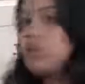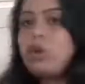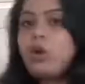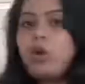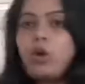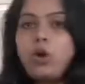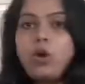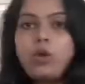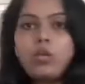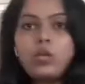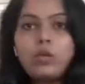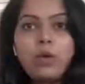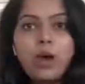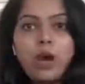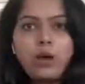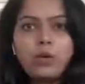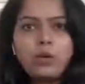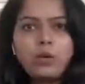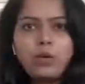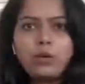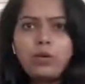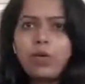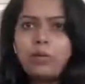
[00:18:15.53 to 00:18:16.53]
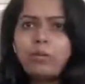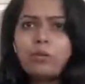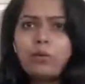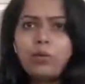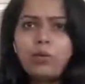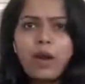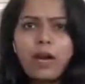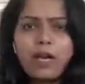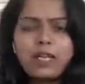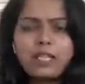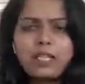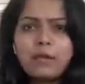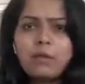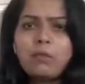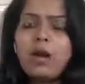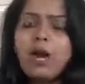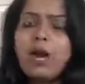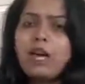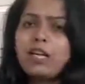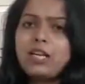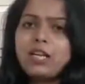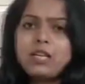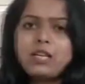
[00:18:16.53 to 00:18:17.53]
law, you can provide some
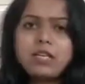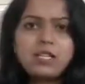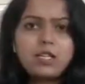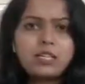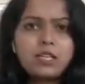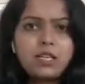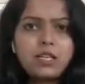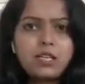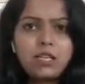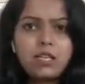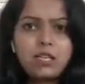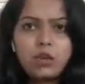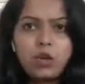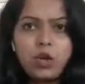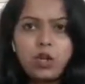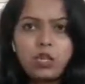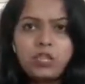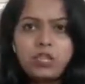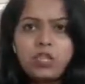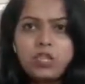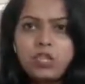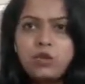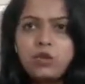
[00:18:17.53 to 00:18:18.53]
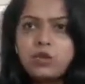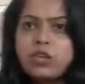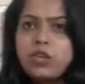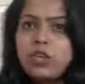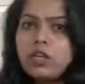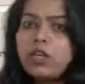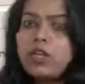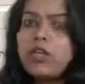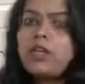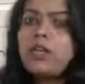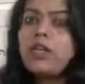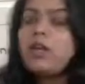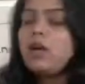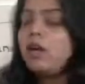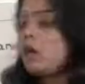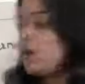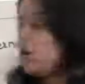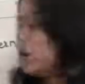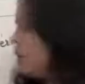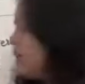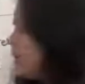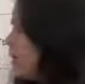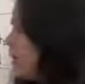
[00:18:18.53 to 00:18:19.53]
articles under the constitution
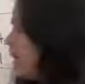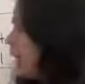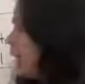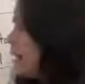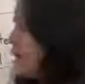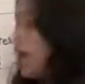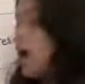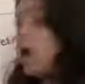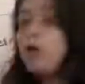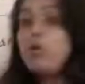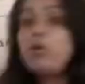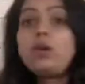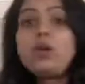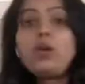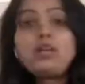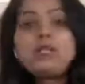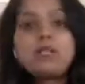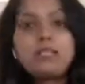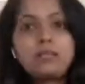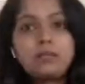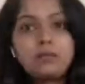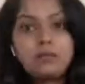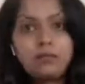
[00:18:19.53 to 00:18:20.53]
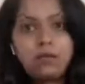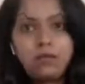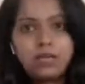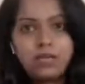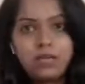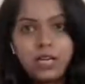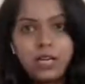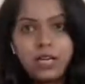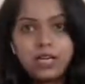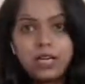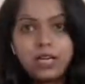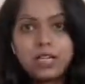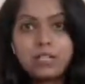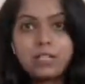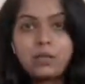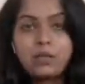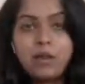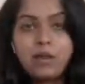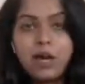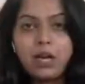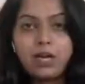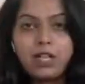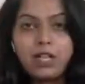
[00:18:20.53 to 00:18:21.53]
and how state is a
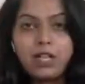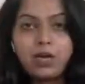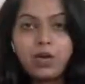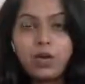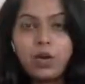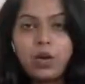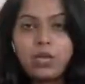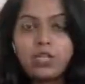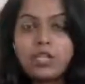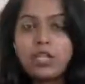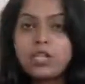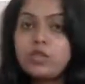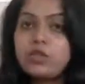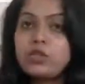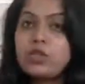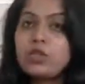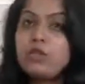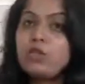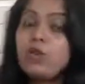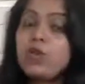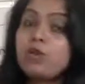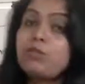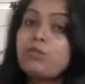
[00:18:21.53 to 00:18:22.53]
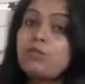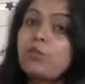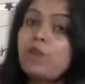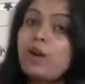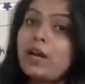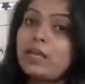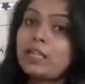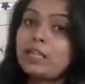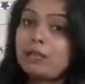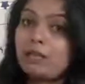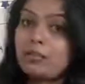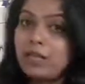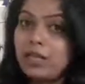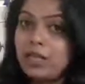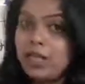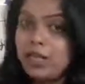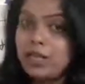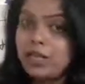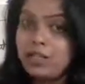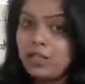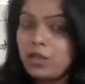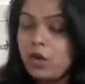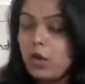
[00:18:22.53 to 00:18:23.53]
party in a constitution. You can provide some
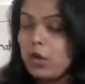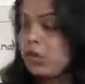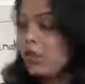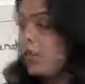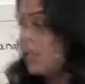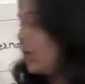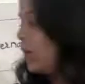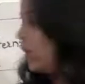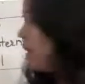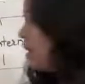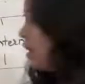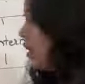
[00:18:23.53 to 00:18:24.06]
case law there.